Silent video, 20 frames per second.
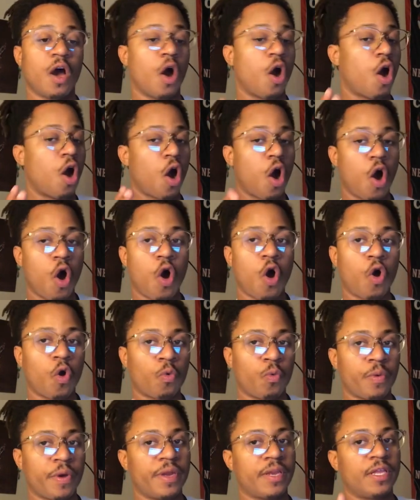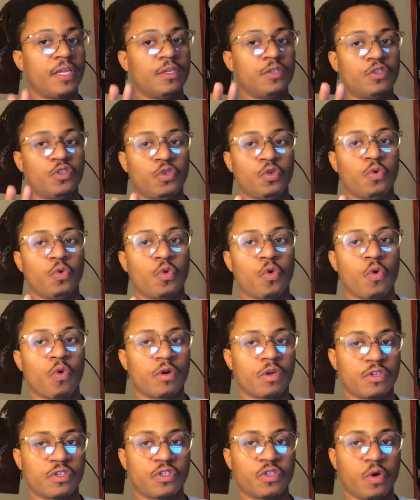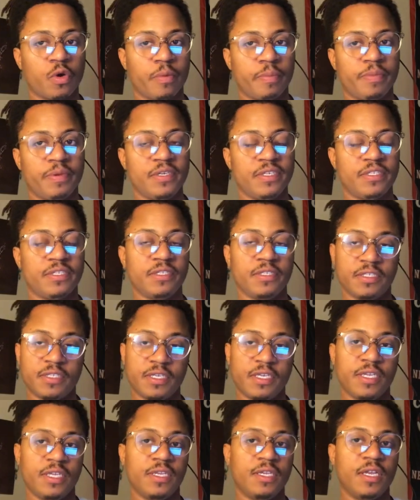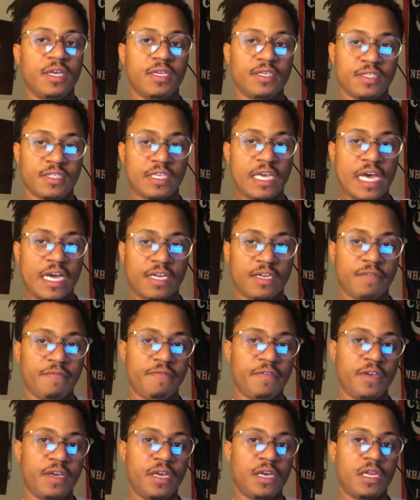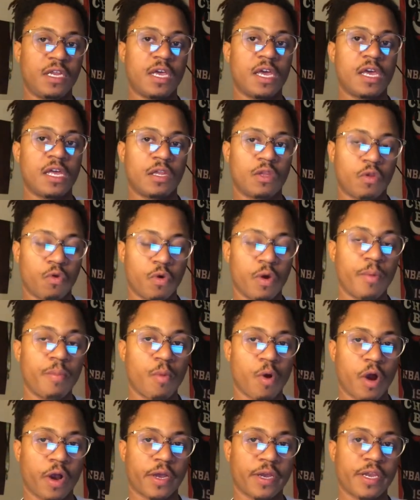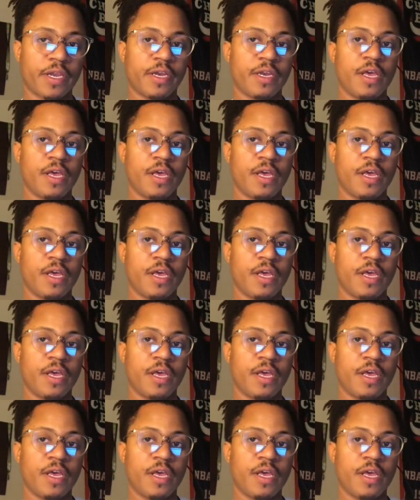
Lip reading: our already two cornerstone pieces in Zach LaVine and Lauri Markkanen.